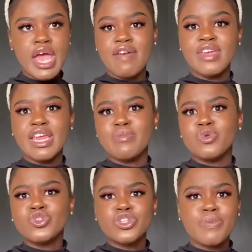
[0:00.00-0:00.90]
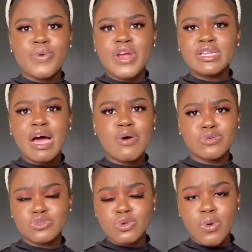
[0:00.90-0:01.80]
having an emotional breakdown or
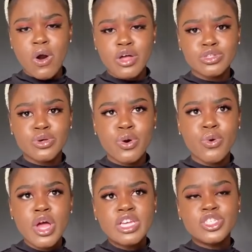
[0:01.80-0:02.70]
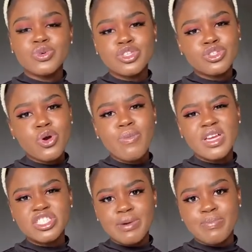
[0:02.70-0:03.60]
so on. So she was so much
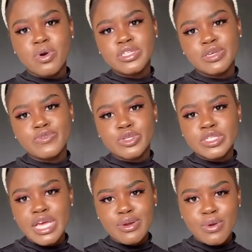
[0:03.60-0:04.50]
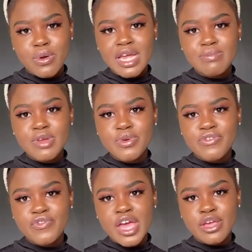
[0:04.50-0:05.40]
supportive to say, no, let me
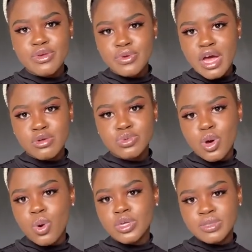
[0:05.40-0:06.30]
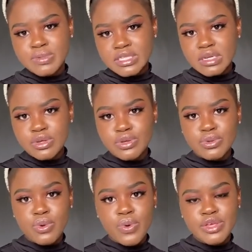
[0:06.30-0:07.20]
refer you now to a hospital,
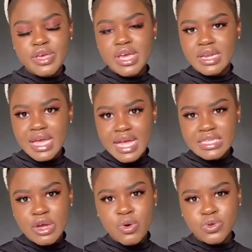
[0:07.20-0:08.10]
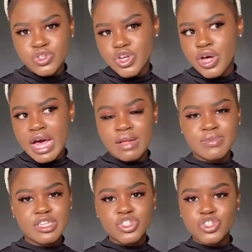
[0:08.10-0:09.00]
where you can get psychological help.
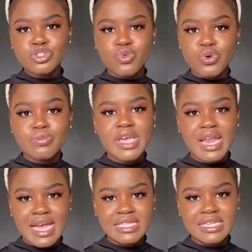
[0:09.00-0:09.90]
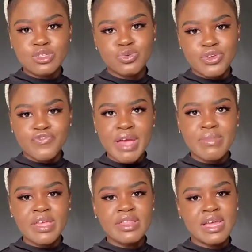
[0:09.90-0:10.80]
Then she just wrote me a letter to refer
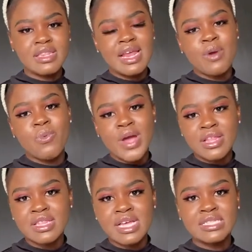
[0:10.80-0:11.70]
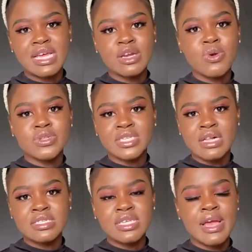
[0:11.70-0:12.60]
me there. Then I went there, started
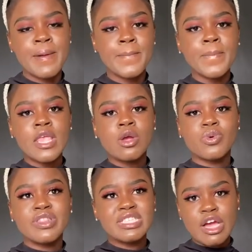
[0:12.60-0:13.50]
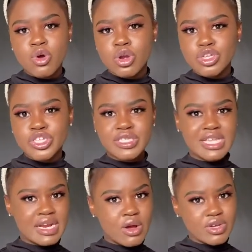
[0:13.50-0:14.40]
consulting with the psychologist,
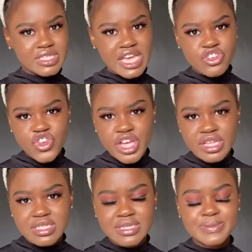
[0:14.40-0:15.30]
started our sessions.